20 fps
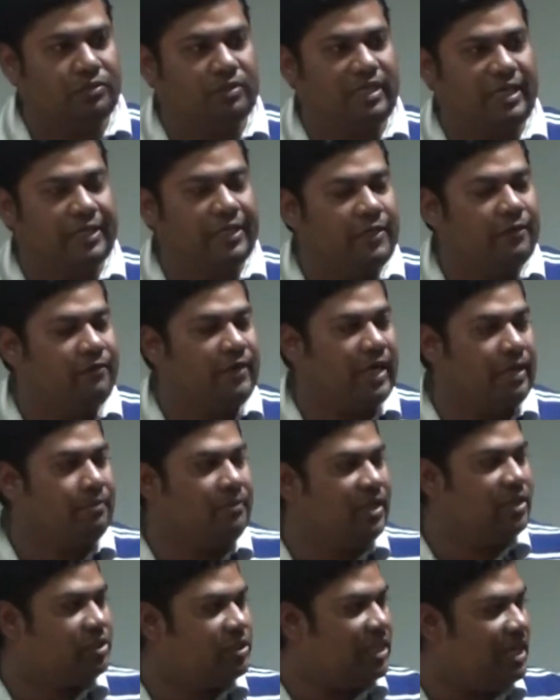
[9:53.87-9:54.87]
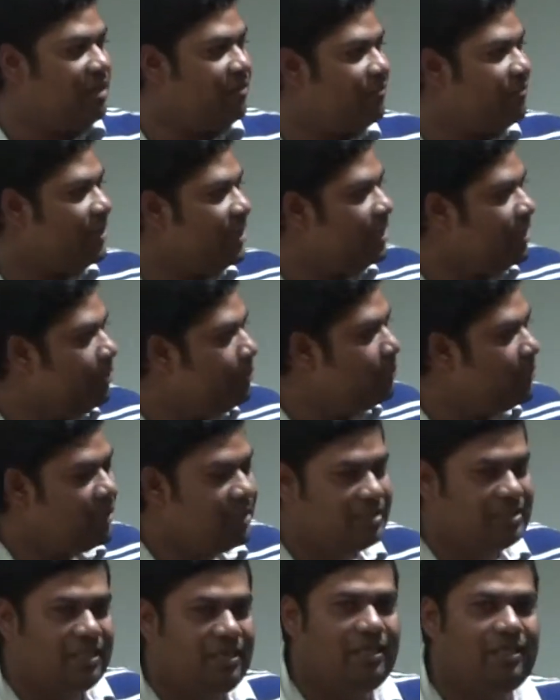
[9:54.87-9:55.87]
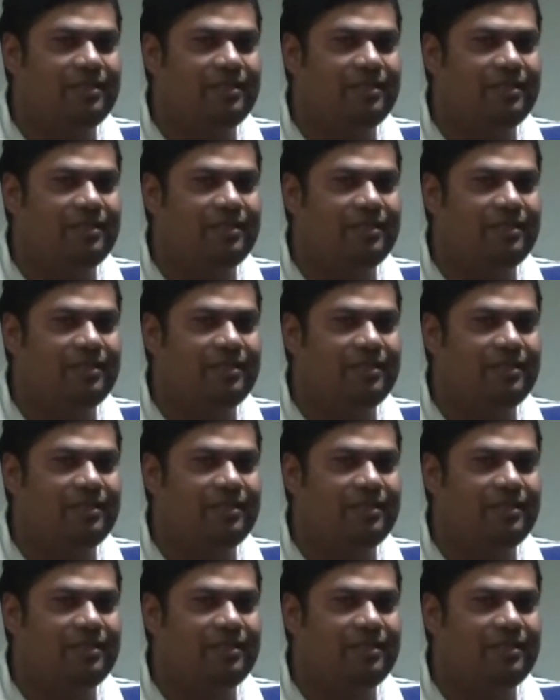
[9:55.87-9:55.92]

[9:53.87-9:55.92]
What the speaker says: So thank you very much, Alfred in person,